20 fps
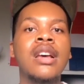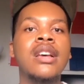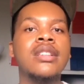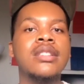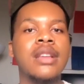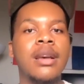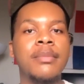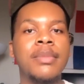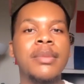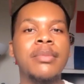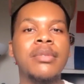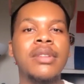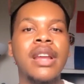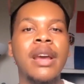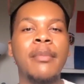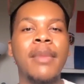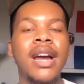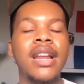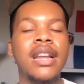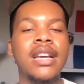some people,
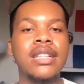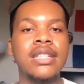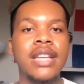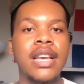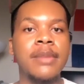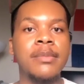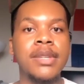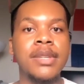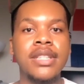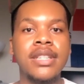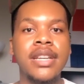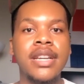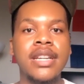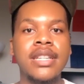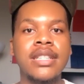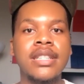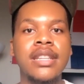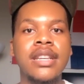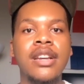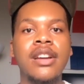they might not take me
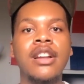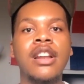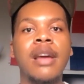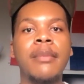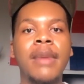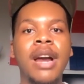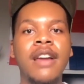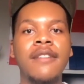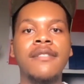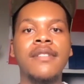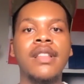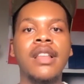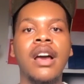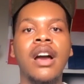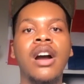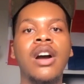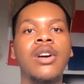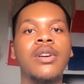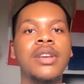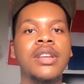seriously, or they might feel
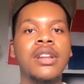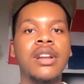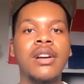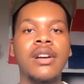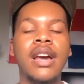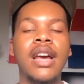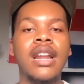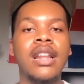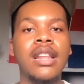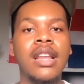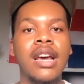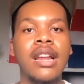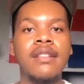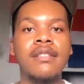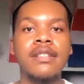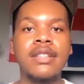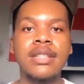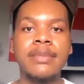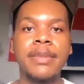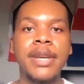like, oh, he don't got a lot
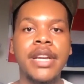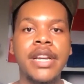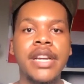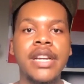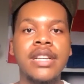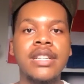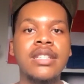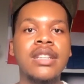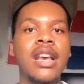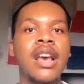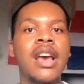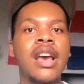of experience,